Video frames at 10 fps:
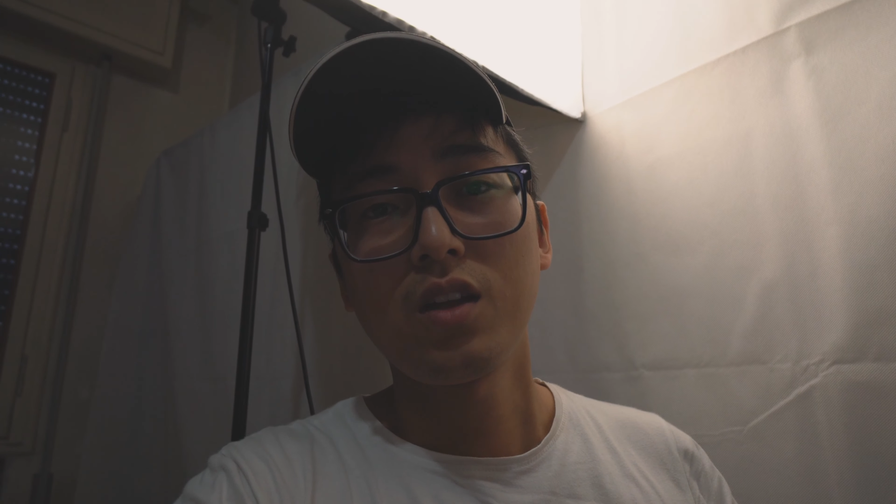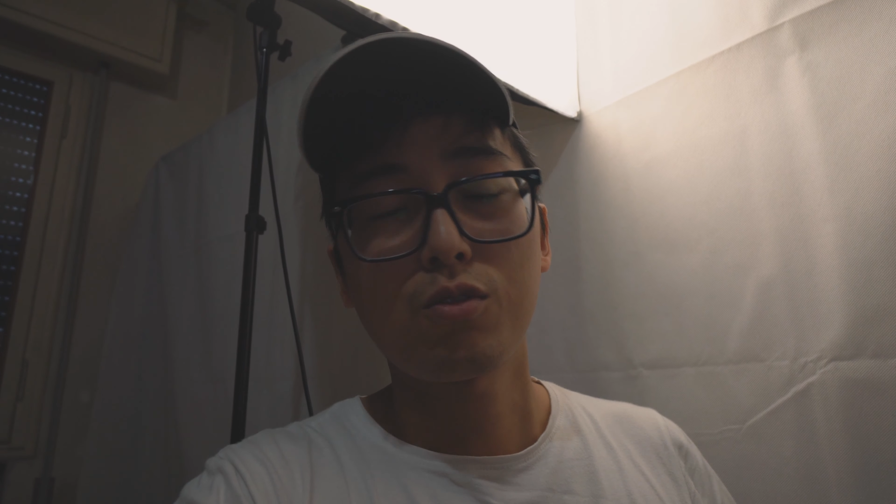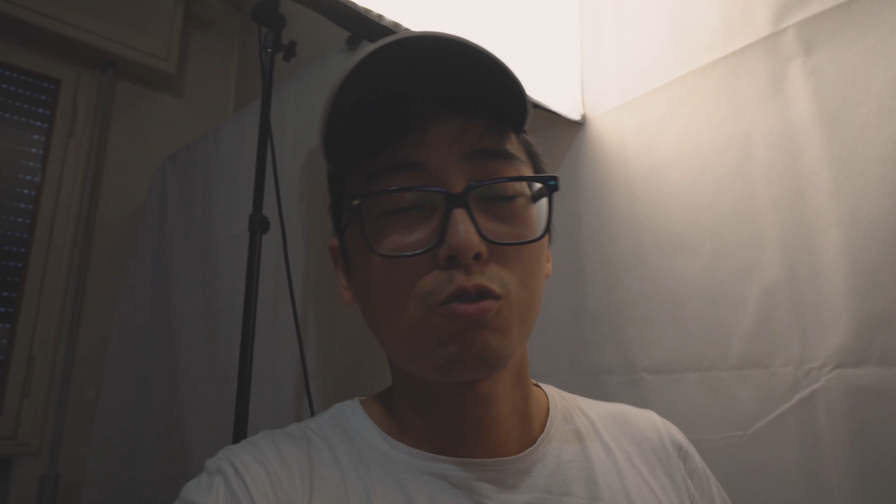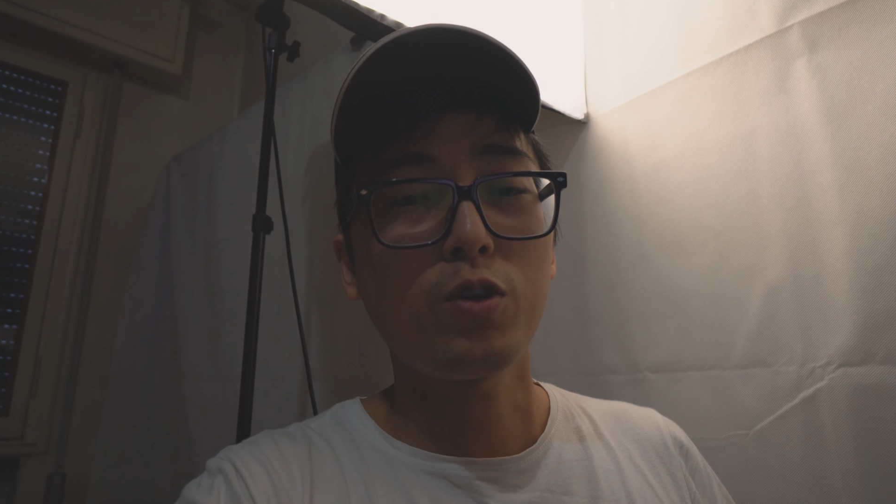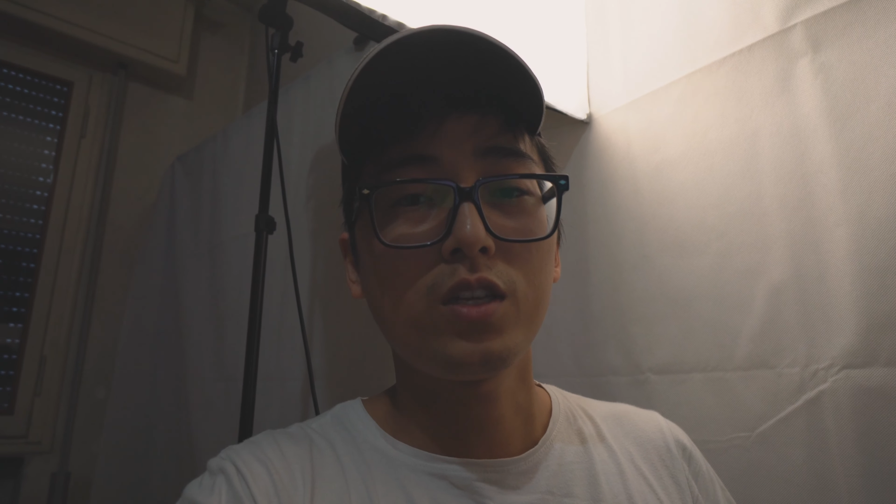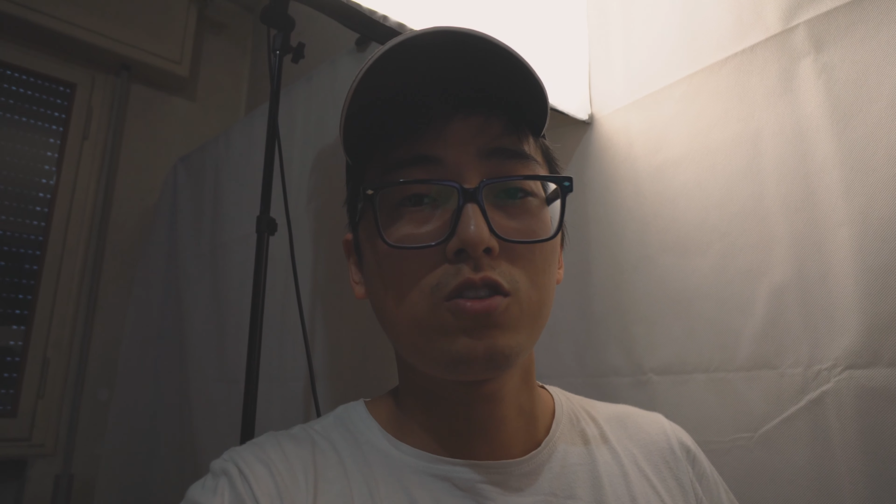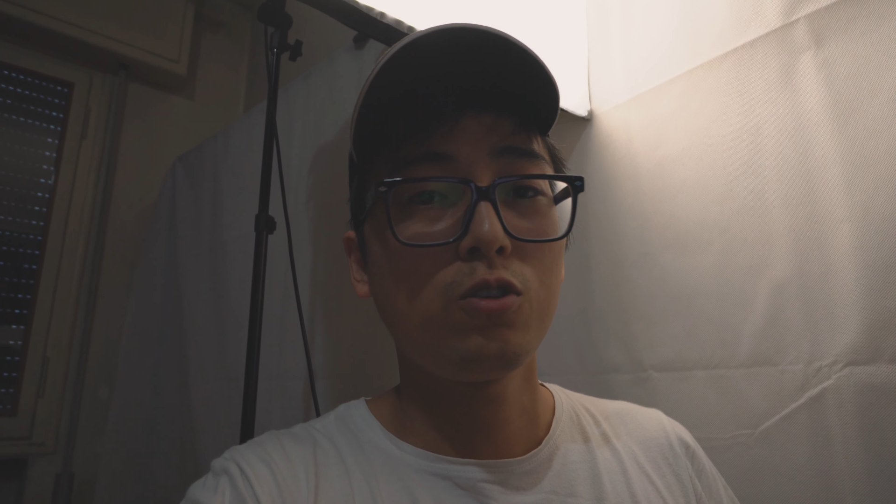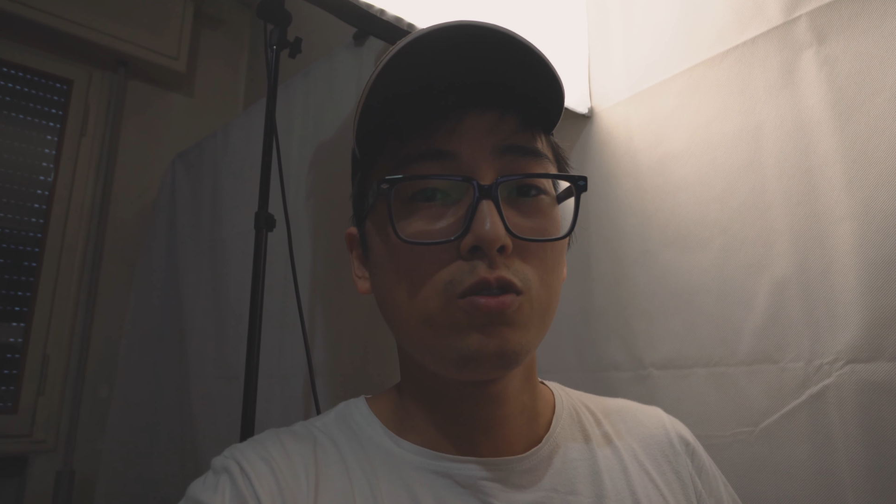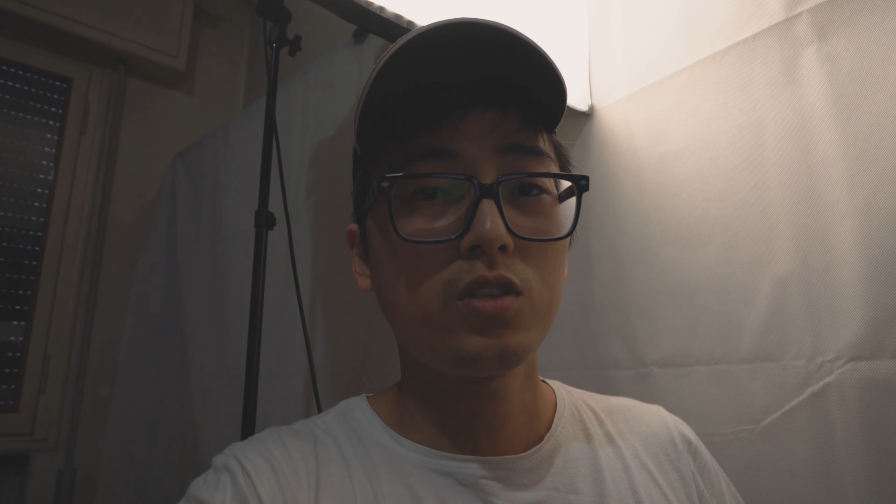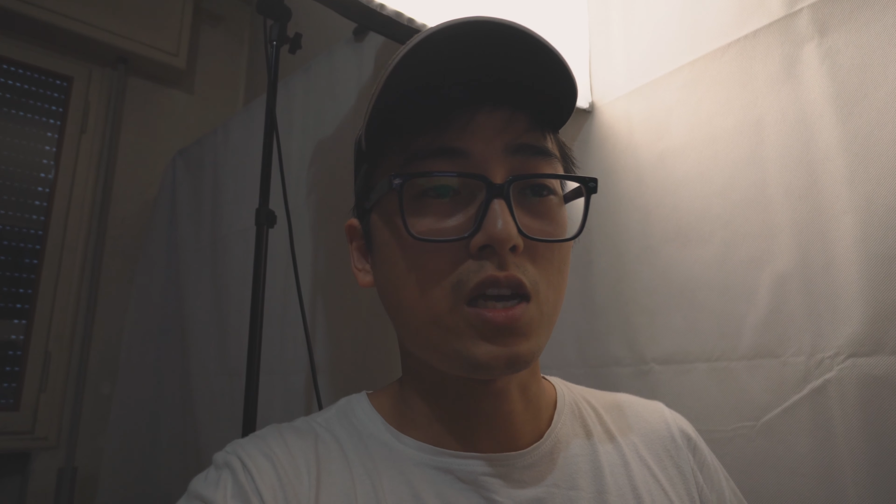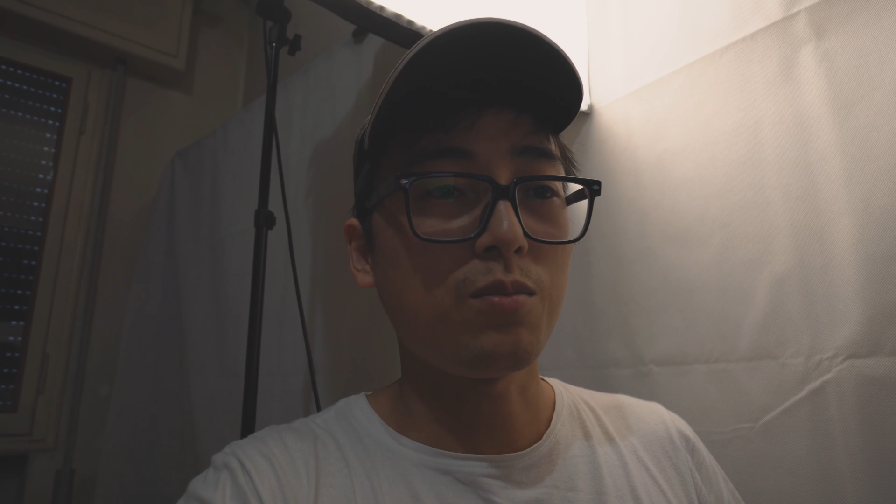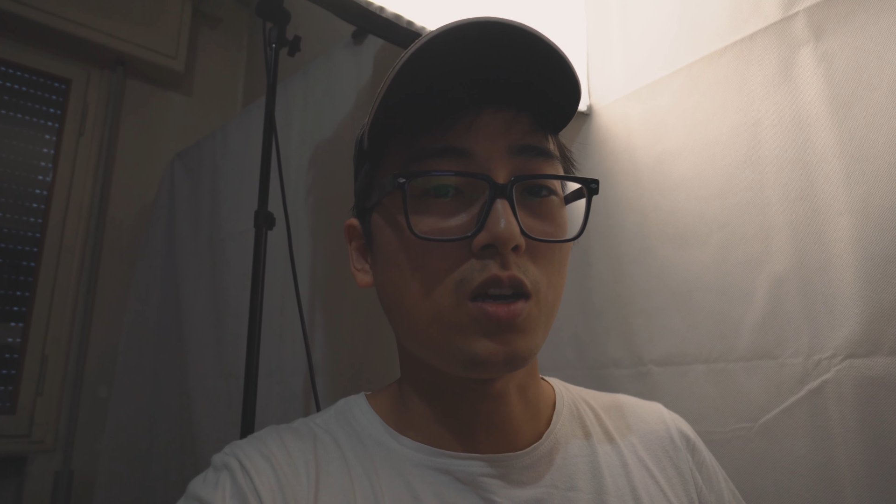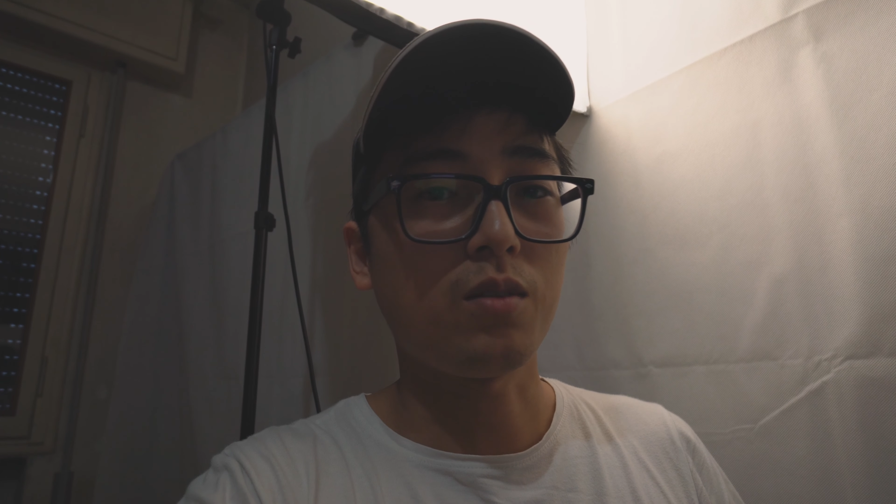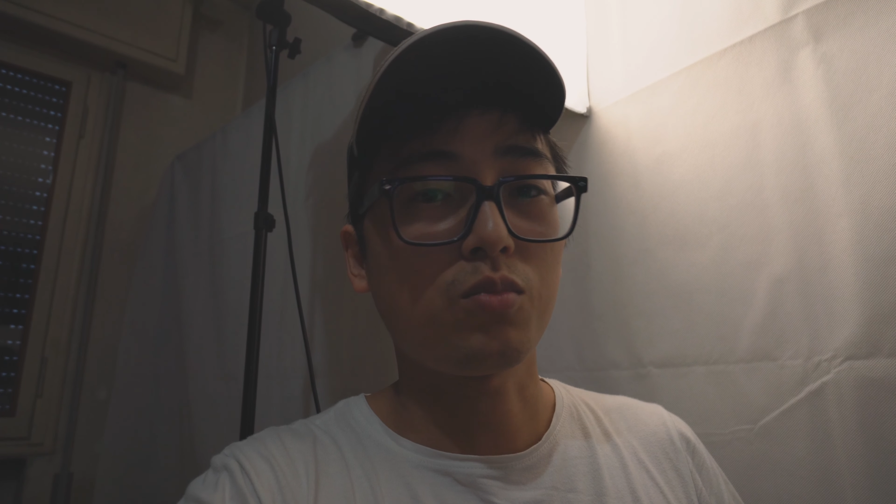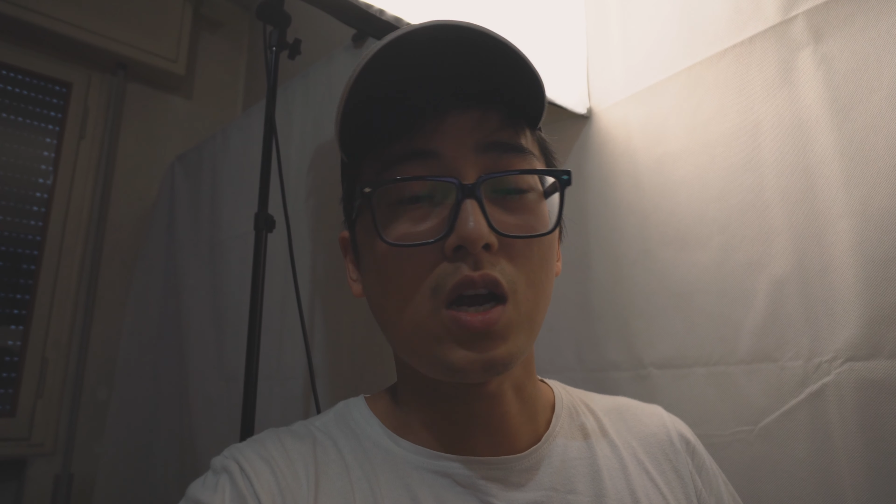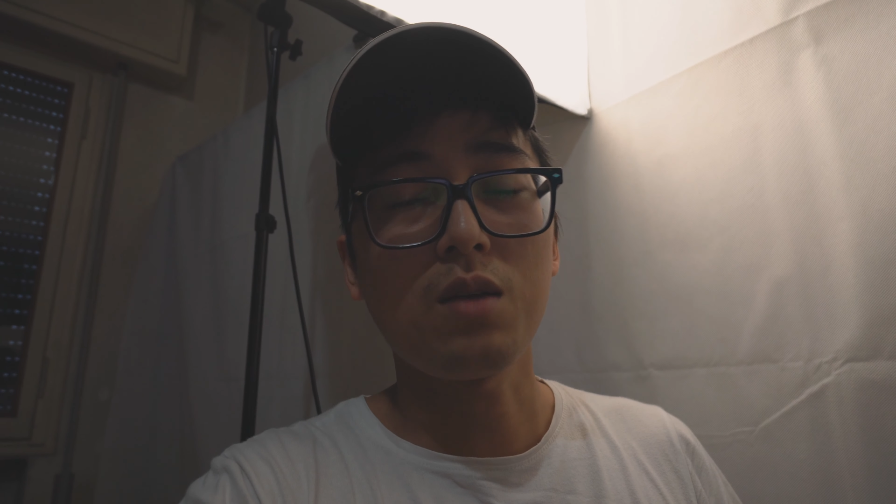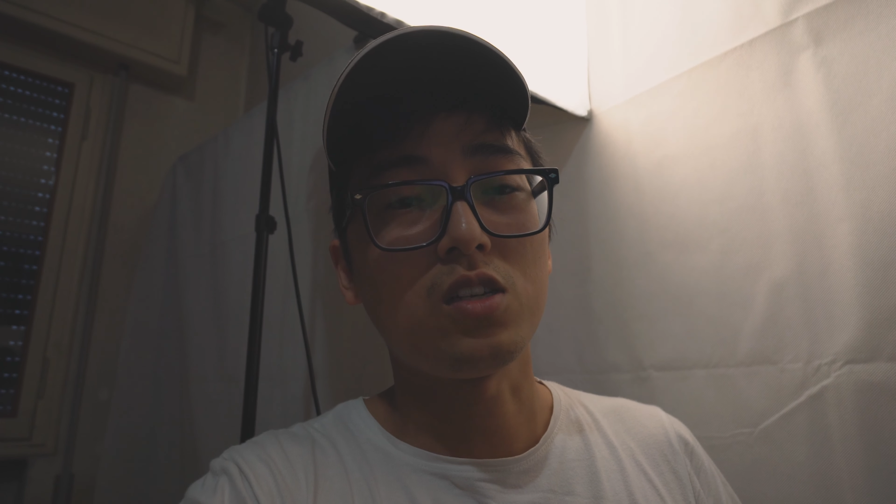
Threw away two Samyang prime